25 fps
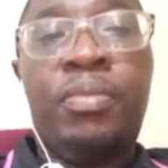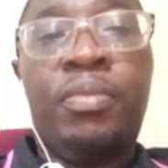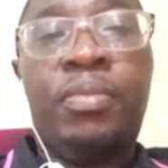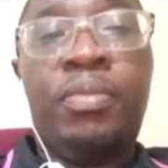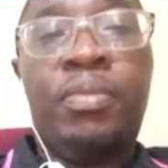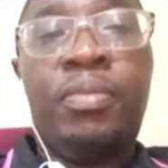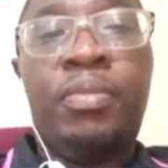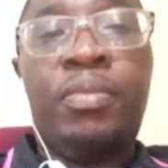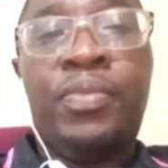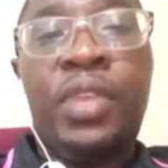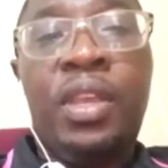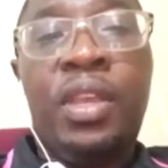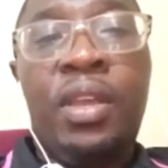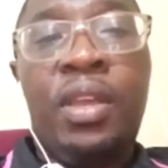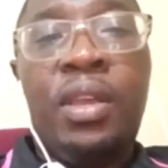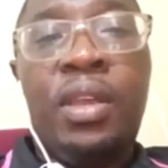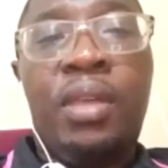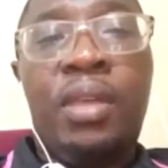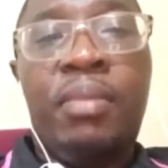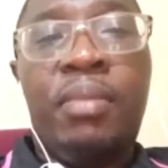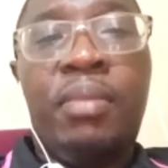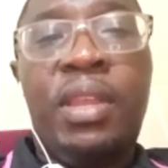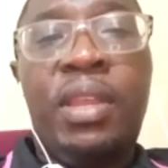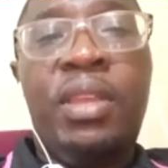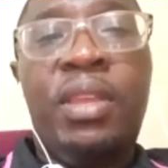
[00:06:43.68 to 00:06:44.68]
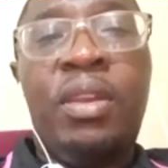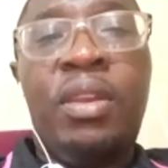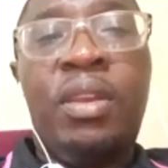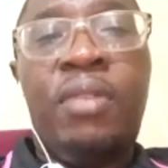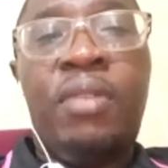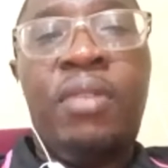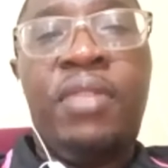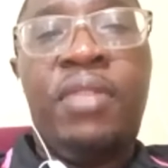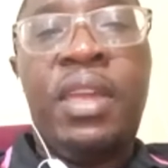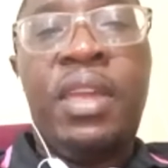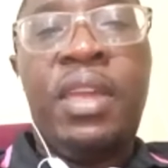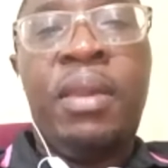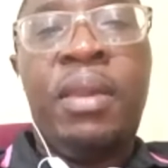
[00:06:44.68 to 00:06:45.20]
Many of
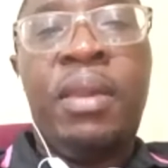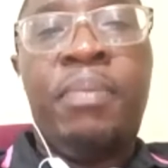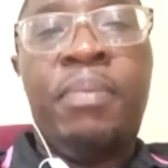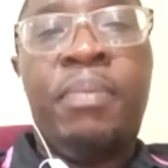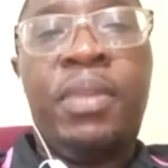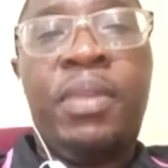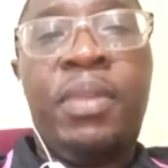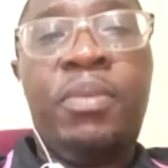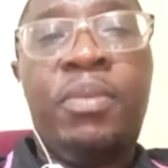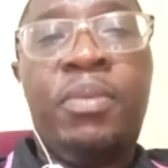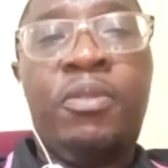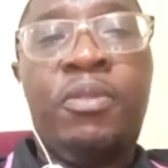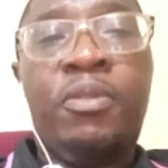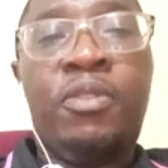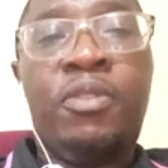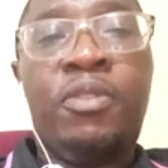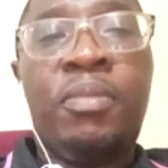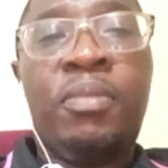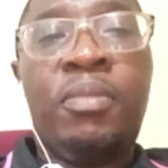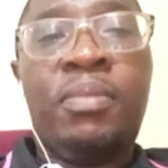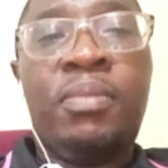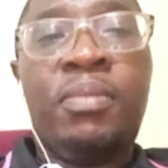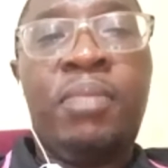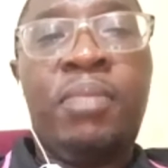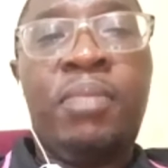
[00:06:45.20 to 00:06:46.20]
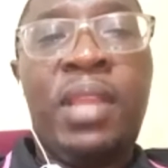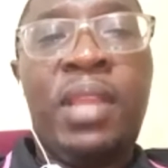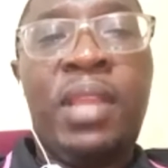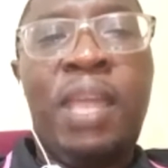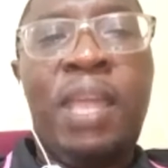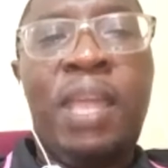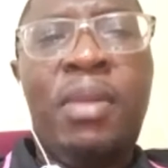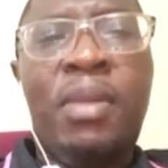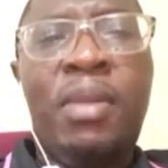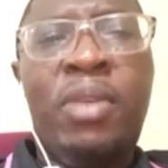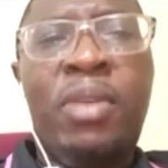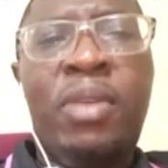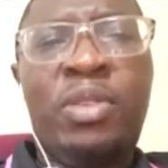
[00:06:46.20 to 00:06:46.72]
the people from
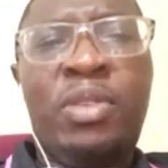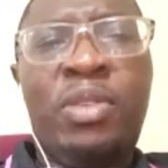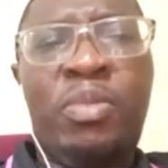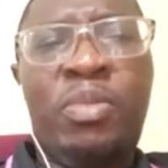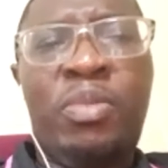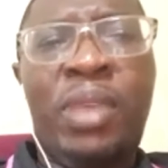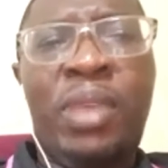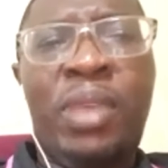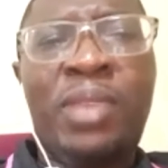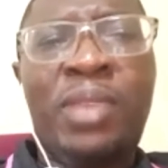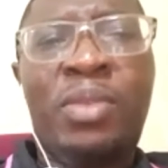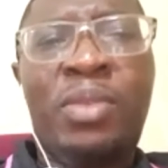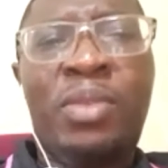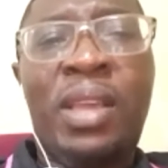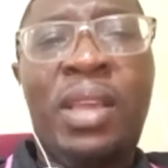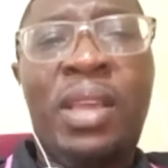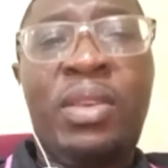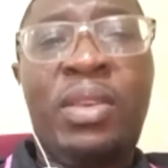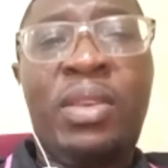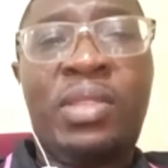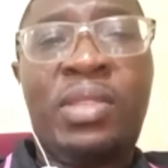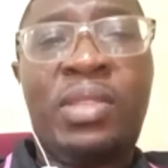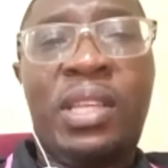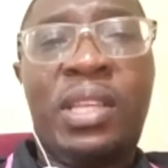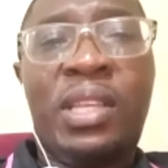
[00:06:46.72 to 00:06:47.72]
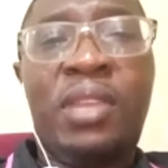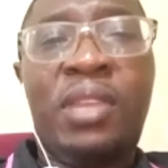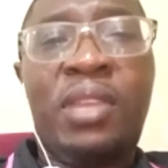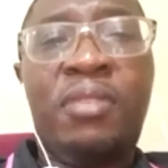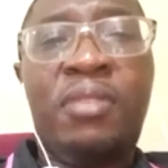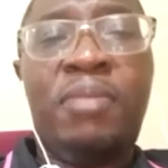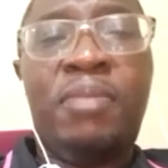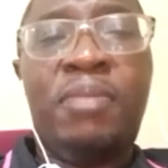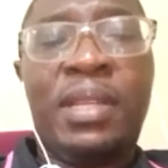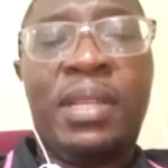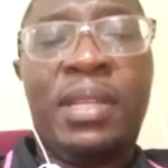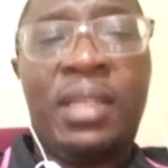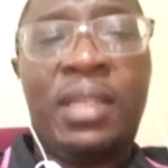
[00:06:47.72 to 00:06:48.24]
Mediama were surprised why he was taken off,
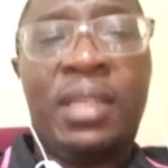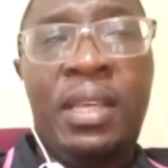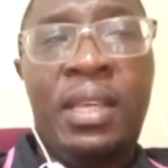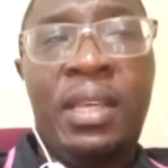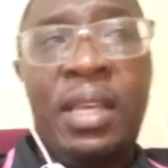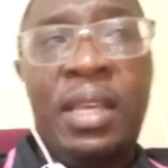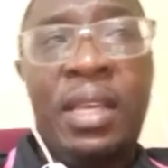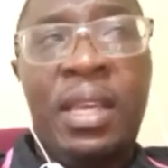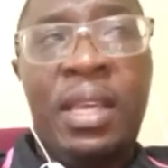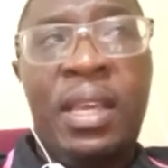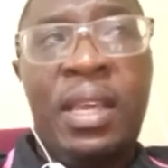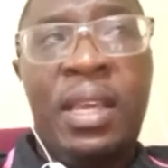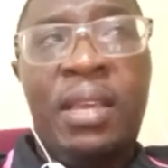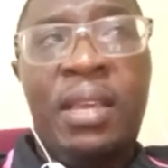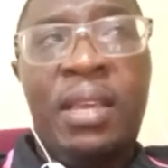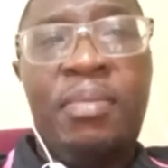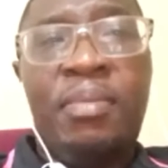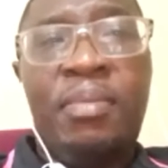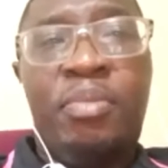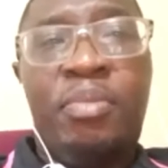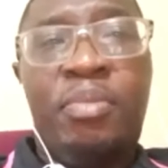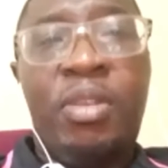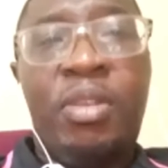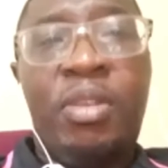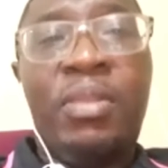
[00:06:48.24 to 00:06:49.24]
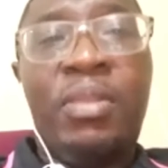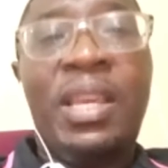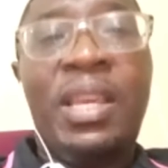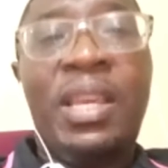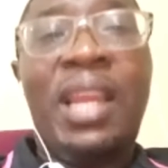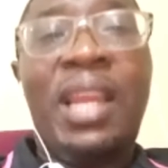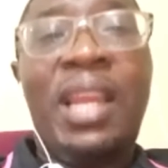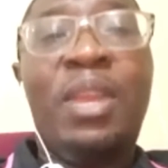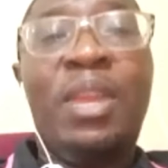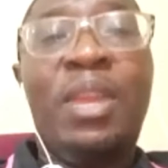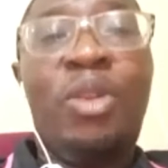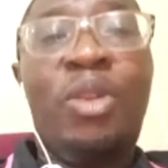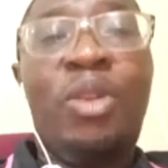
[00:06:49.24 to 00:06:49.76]
but probably he had a
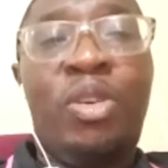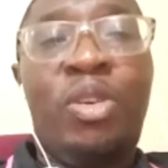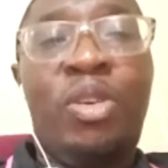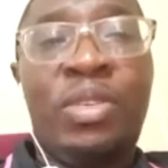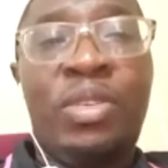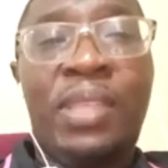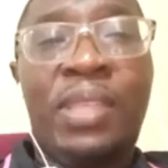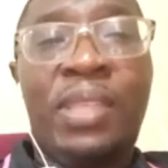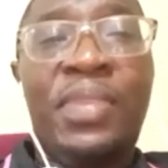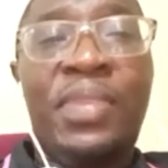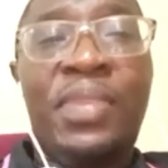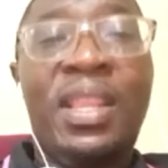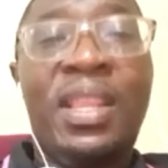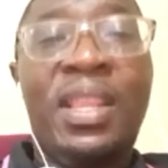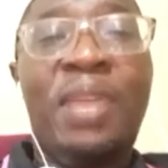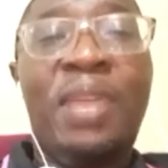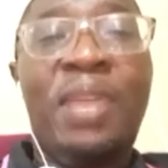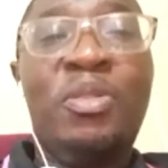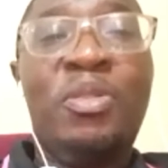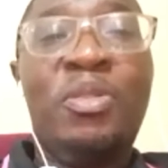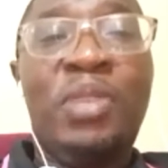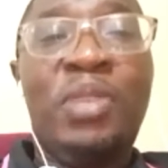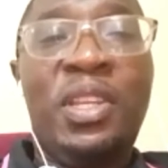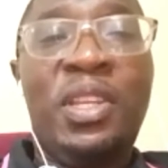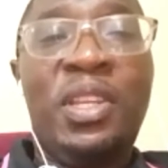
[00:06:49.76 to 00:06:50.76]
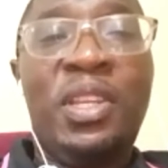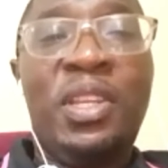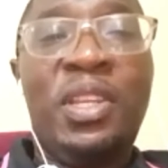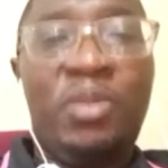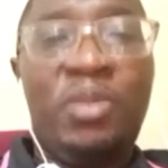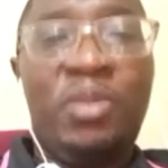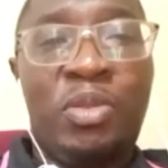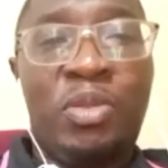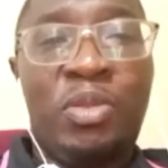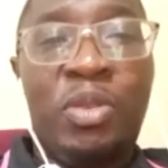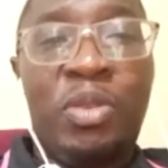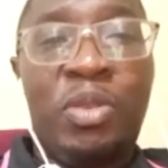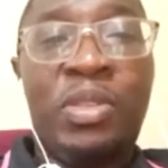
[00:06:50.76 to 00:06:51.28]
knock or something that nobody knew, so
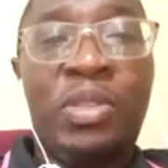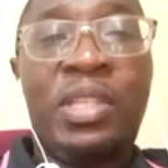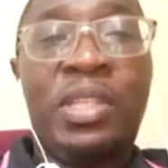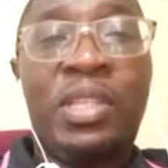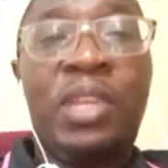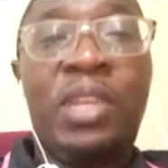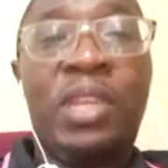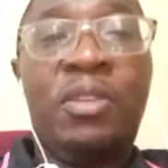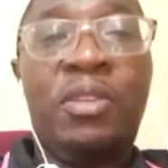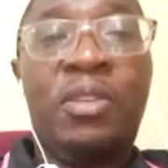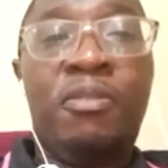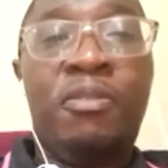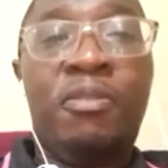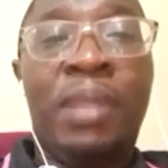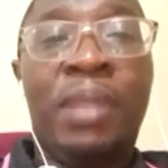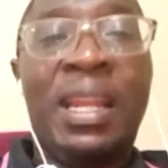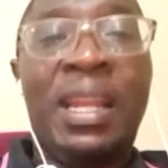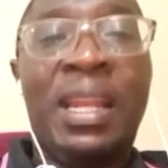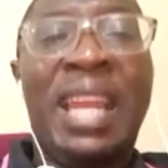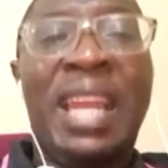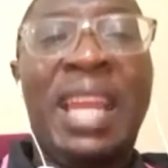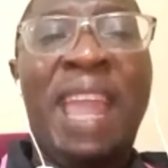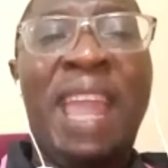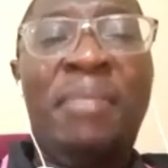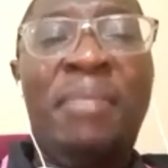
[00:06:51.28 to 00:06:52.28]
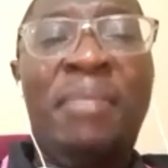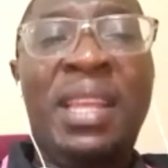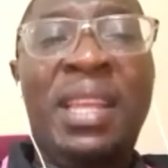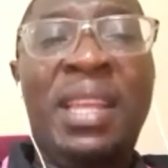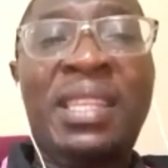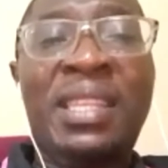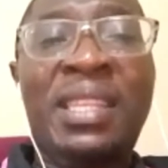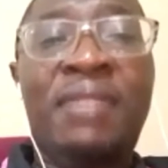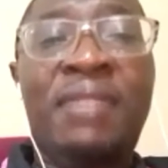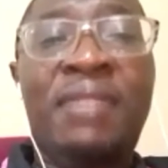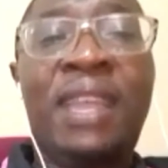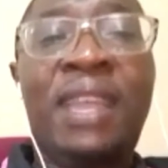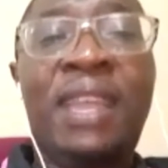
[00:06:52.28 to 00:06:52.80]
he was taken off. But 9 minutes
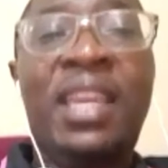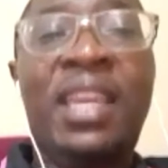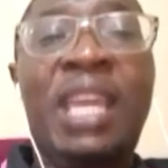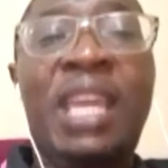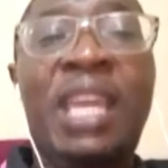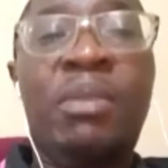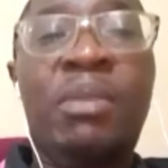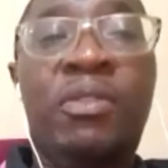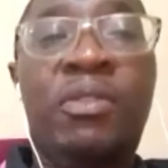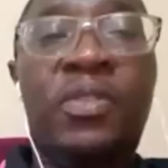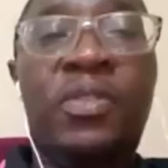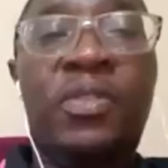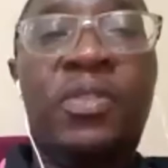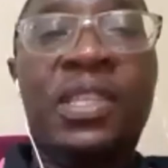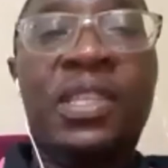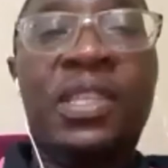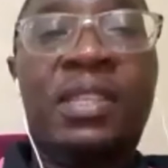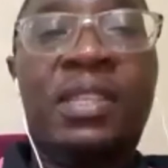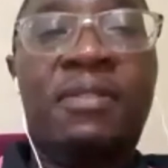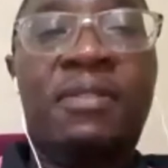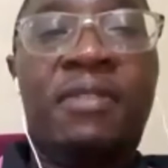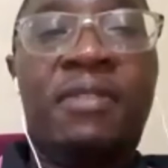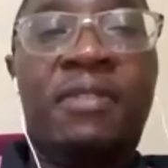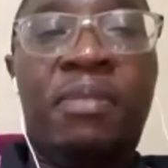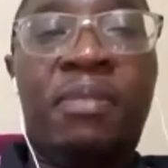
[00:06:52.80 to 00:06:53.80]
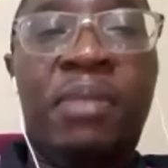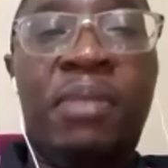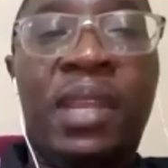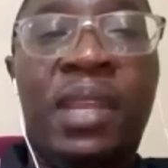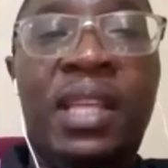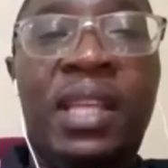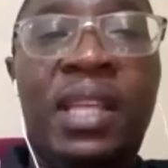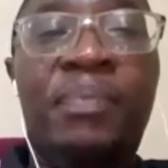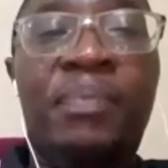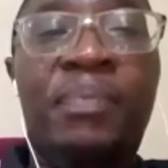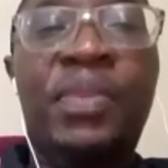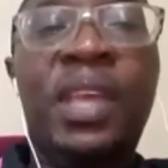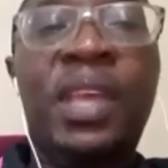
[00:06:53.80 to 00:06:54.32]
after he came off on the 5th
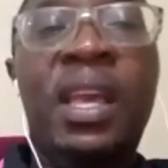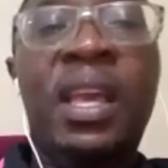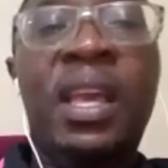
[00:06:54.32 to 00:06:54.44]
minute,